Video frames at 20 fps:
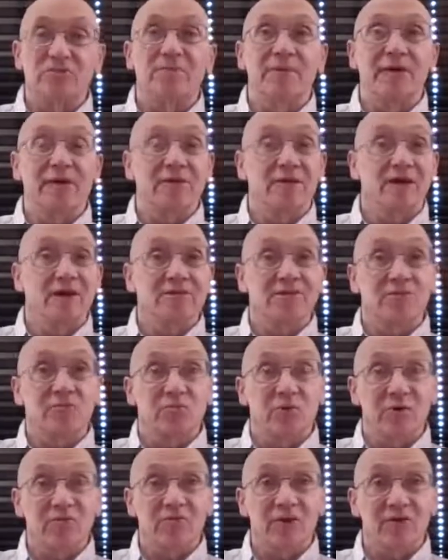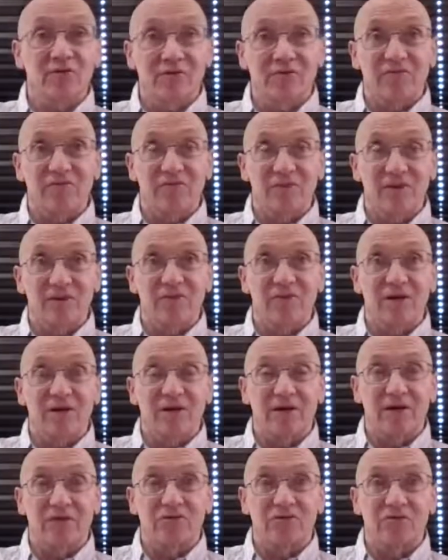meditation primarily for deepening
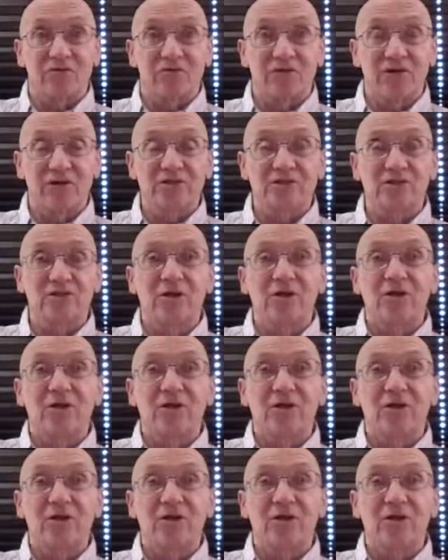concentration